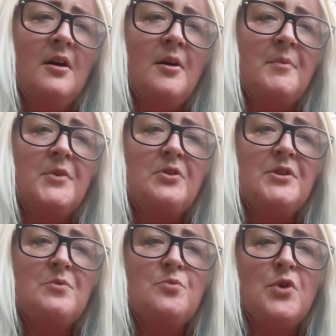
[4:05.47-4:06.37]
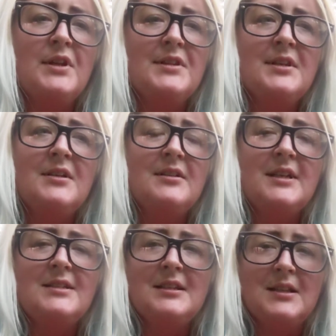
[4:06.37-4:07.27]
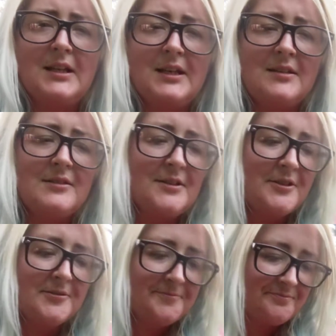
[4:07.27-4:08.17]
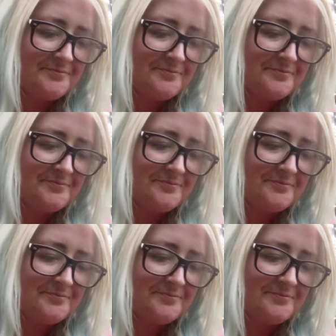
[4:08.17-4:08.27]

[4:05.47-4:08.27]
The only one thing I didn't like in there